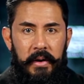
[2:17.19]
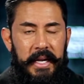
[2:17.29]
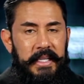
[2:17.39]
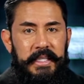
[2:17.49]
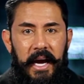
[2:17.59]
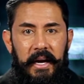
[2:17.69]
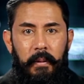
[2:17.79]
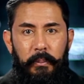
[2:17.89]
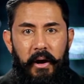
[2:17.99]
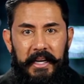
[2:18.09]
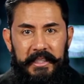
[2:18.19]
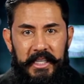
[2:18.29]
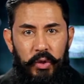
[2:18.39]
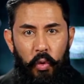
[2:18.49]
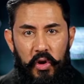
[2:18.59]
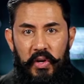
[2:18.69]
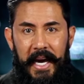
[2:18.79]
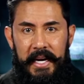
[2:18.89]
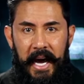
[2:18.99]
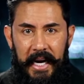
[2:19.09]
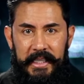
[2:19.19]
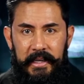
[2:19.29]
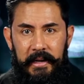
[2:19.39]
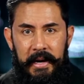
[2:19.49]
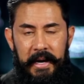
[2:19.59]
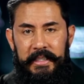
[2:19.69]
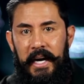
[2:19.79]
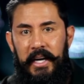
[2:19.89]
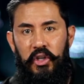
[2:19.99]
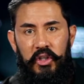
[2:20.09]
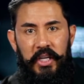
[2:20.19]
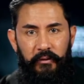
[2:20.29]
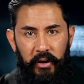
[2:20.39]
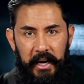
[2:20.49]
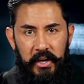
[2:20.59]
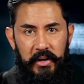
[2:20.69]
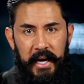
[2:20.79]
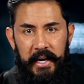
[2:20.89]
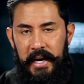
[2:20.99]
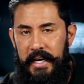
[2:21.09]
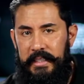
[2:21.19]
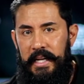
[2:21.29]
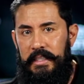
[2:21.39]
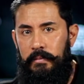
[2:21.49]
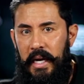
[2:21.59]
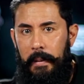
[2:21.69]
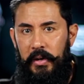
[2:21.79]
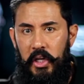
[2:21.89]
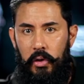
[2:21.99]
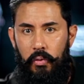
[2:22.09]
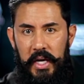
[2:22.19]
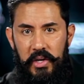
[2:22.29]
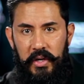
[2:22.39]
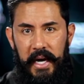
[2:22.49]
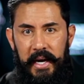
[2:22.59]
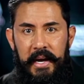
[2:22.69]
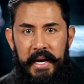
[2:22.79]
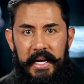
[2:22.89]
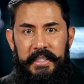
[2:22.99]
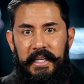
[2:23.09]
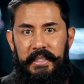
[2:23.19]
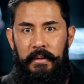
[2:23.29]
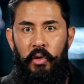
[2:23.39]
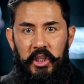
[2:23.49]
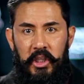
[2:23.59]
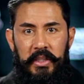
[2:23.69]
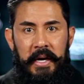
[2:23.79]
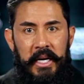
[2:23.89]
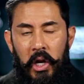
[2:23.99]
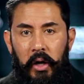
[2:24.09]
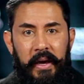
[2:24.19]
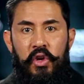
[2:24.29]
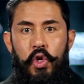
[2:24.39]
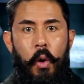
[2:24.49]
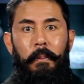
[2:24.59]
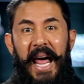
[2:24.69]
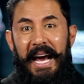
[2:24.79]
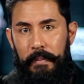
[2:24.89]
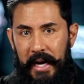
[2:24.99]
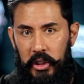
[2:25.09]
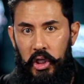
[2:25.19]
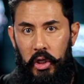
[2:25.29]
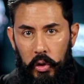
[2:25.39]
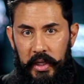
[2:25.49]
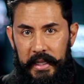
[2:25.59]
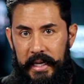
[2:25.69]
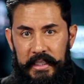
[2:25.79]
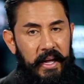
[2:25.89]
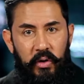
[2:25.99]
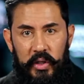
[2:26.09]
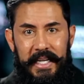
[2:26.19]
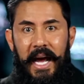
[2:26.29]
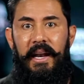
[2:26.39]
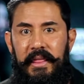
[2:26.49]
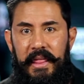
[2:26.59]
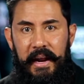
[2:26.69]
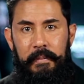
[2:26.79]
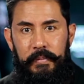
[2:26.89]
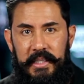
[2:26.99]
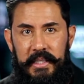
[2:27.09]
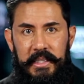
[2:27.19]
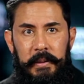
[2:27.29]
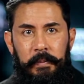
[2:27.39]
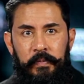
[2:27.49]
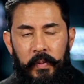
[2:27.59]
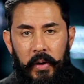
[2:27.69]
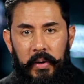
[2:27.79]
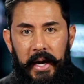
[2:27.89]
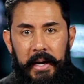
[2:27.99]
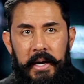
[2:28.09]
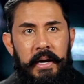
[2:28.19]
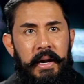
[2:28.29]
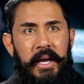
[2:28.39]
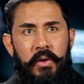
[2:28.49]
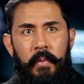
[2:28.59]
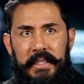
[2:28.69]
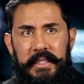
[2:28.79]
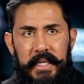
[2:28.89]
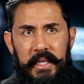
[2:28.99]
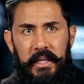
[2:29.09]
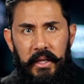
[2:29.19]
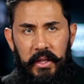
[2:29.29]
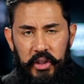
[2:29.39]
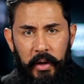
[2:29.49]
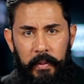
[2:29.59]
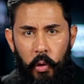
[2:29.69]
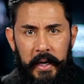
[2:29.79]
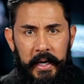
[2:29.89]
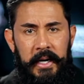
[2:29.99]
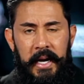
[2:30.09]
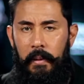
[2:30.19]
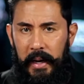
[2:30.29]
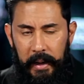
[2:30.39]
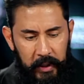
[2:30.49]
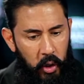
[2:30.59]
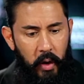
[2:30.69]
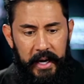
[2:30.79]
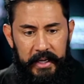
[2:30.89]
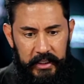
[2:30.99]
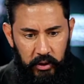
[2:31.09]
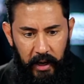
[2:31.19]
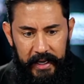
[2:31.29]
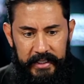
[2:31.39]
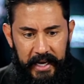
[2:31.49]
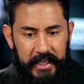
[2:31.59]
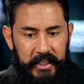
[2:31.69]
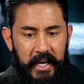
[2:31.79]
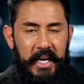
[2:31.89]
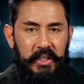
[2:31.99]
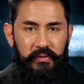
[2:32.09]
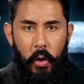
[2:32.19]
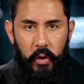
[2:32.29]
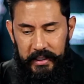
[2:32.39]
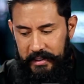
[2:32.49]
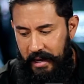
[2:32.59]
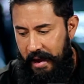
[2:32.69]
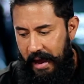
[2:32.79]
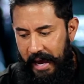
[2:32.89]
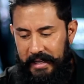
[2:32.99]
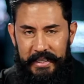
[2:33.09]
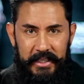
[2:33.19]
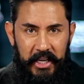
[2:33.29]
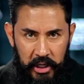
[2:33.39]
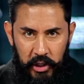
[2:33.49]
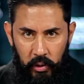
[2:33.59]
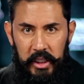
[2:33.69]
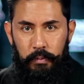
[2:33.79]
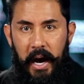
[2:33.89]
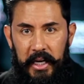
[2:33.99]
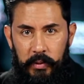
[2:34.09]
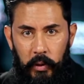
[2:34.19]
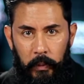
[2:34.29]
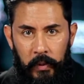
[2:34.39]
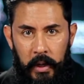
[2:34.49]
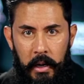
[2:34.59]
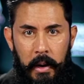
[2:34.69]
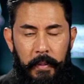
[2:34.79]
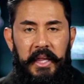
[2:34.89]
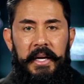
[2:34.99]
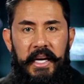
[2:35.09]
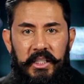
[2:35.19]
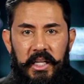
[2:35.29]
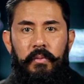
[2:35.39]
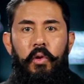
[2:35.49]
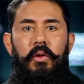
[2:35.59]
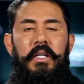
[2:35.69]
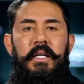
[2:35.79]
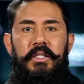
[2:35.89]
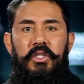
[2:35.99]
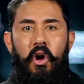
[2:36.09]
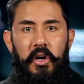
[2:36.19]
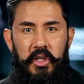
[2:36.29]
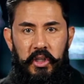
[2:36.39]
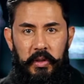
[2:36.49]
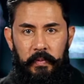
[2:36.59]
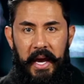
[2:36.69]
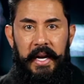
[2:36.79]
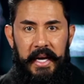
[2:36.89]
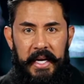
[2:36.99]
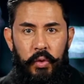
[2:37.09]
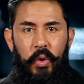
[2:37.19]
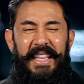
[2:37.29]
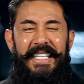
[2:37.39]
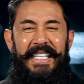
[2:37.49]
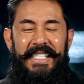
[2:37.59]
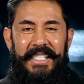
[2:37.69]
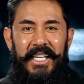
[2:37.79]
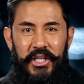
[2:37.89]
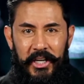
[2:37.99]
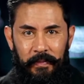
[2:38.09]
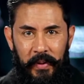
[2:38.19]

It is not a process where you get knighted. It's not a certificate you get. It's not some type of degree you get. It is not someone just, you know, giving you a black belt to go to the next level. It's not like that in business. Okay. And you might see the, the stream going in and out, but I'm going to go ahead and try to stay as, as focused and as intentional as possible. But the next level starts and ends with a decision.